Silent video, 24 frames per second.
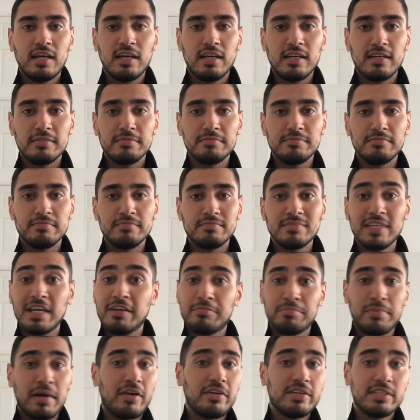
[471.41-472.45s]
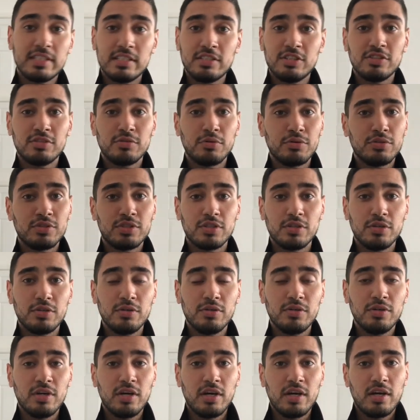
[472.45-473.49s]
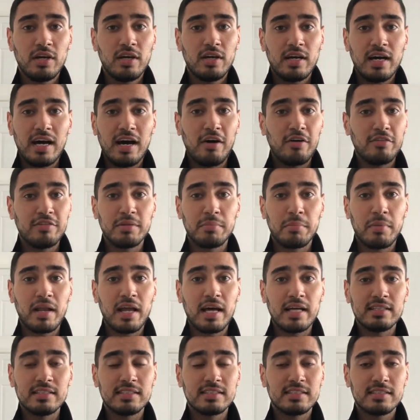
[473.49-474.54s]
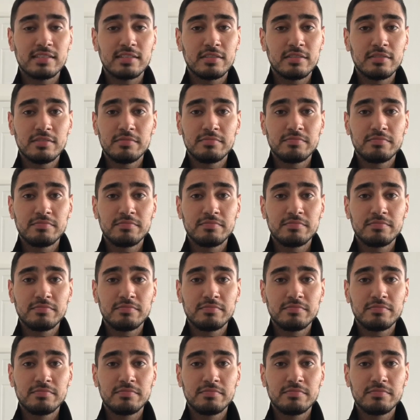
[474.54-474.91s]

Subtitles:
If Perisic is also out of the plans,